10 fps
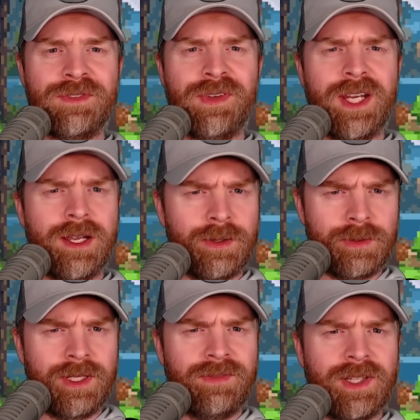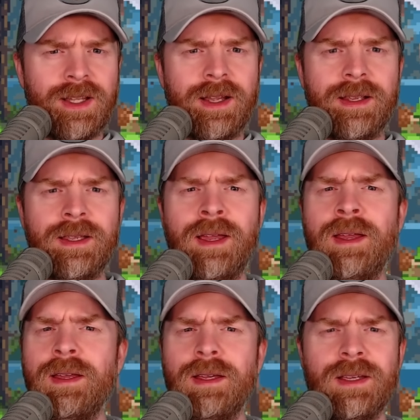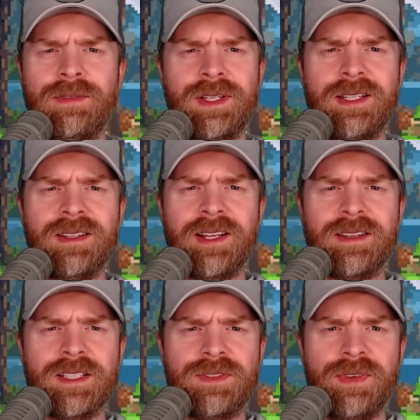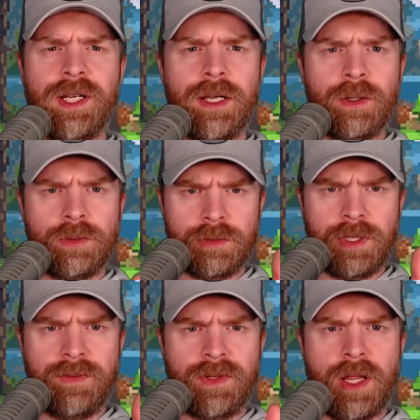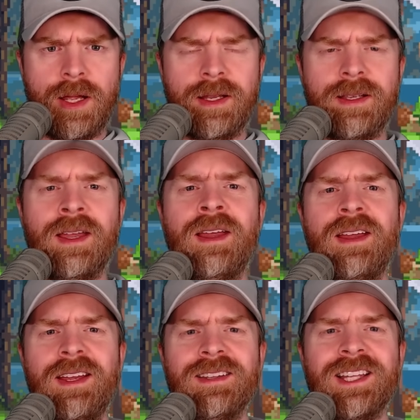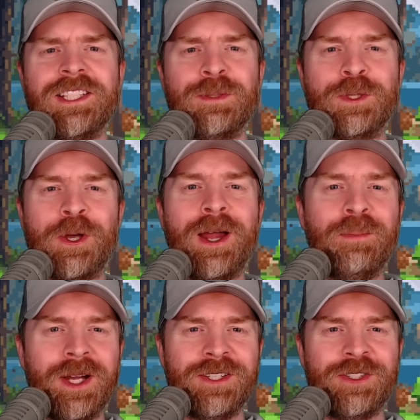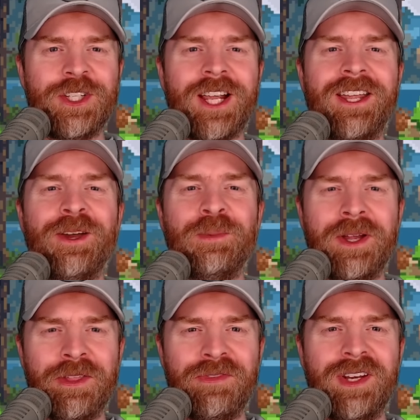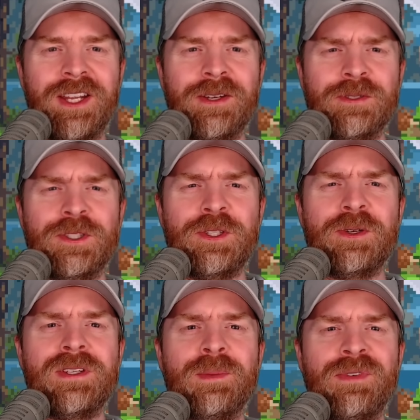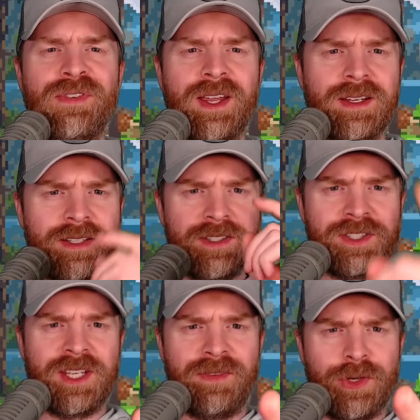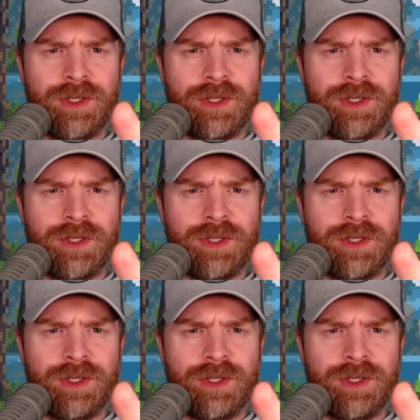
video, leave a like. If you didn't like this video, leave a like. Hit that subscribe button, check out my other videos, don't tempt fate, save your